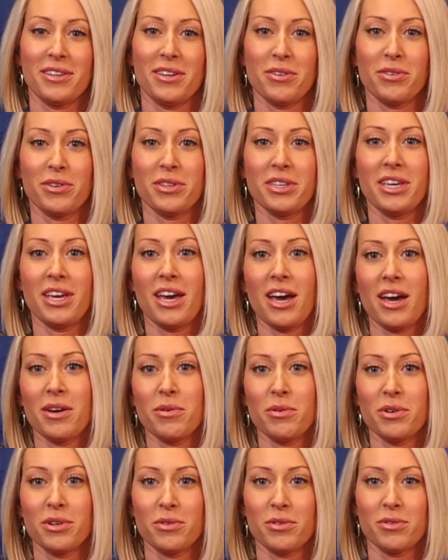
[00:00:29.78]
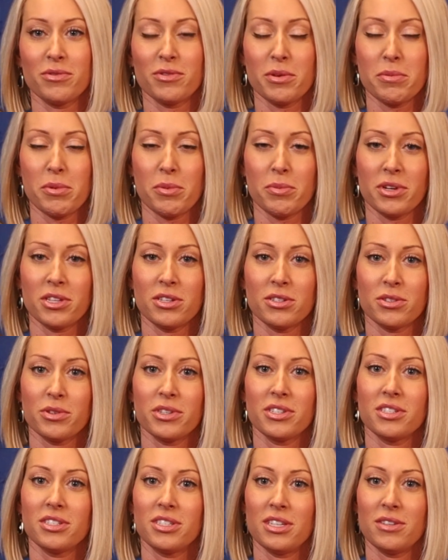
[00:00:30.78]
Yokley. I work with Freeman Brothers
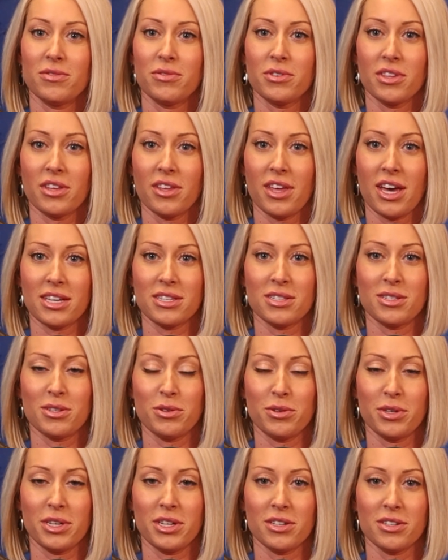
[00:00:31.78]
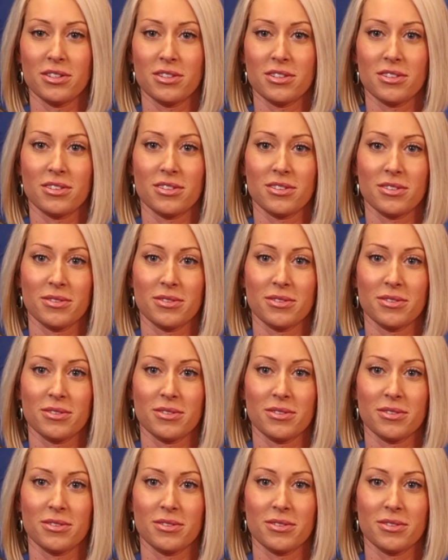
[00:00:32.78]
Realty for the last 2 years.